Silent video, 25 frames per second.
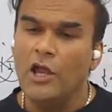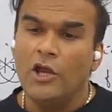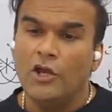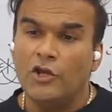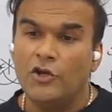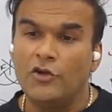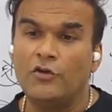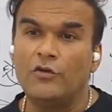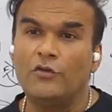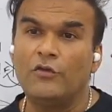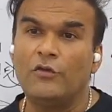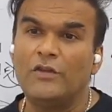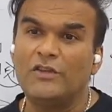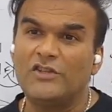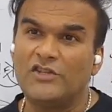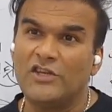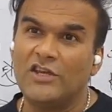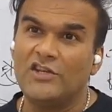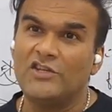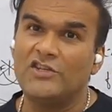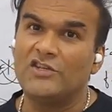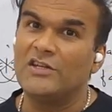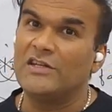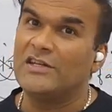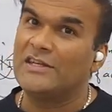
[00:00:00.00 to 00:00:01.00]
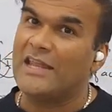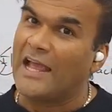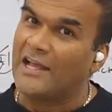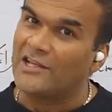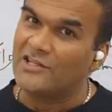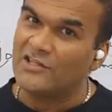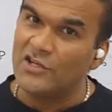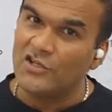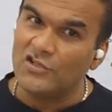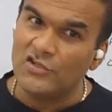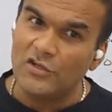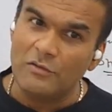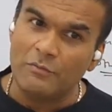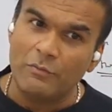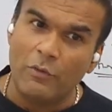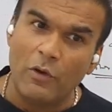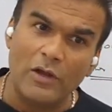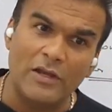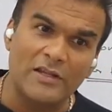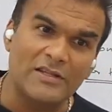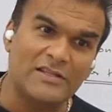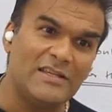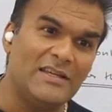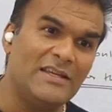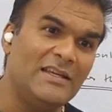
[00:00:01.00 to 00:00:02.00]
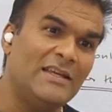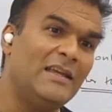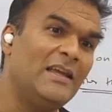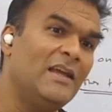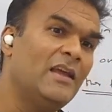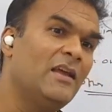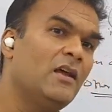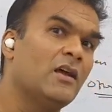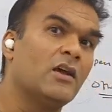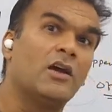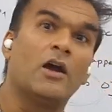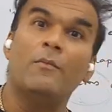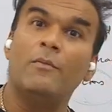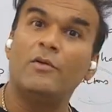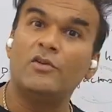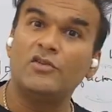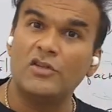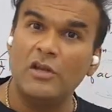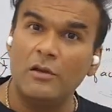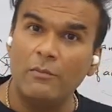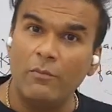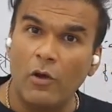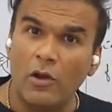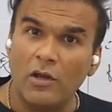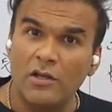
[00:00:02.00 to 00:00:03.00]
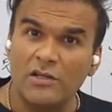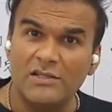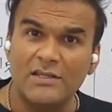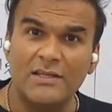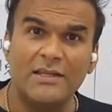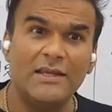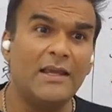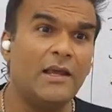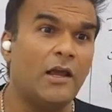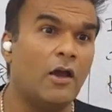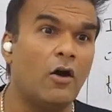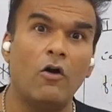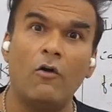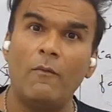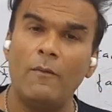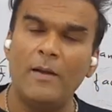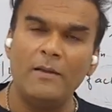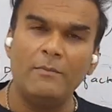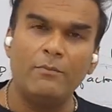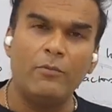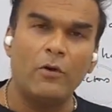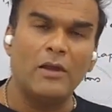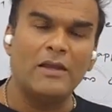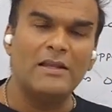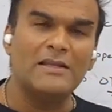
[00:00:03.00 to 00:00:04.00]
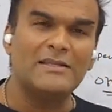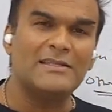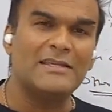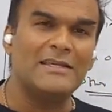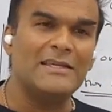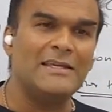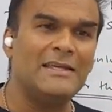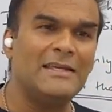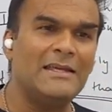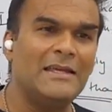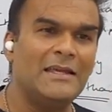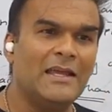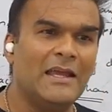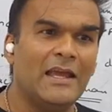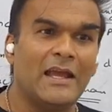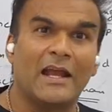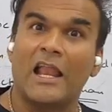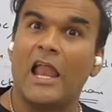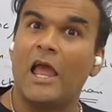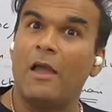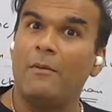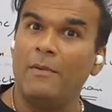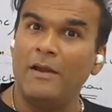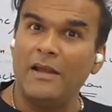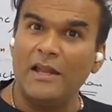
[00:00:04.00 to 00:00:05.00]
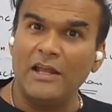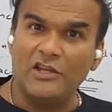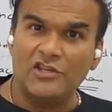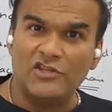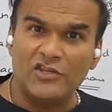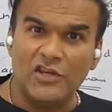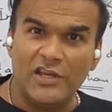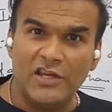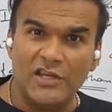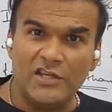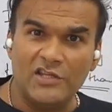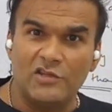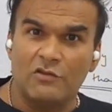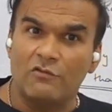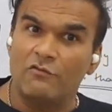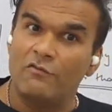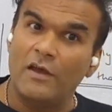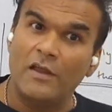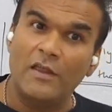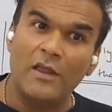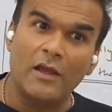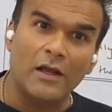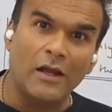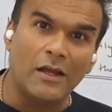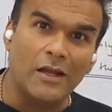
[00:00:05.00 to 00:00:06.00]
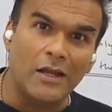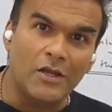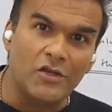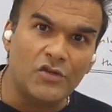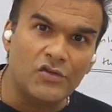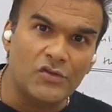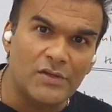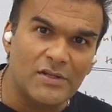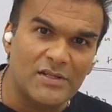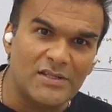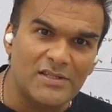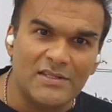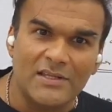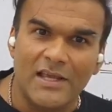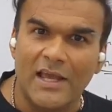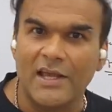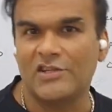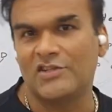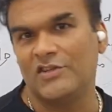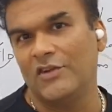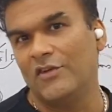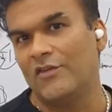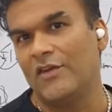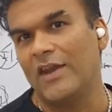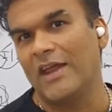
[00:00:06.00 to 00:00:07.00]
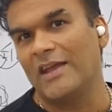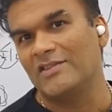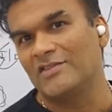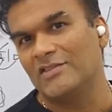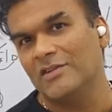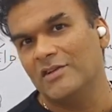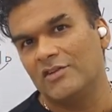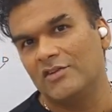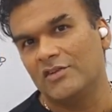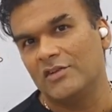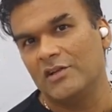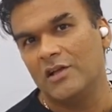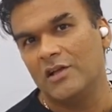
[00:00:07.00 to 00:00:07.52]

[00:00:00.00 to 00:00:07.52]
due to the change in taxation policy, commercial policy, government policy, climatic change, weather conditions, etc. etc.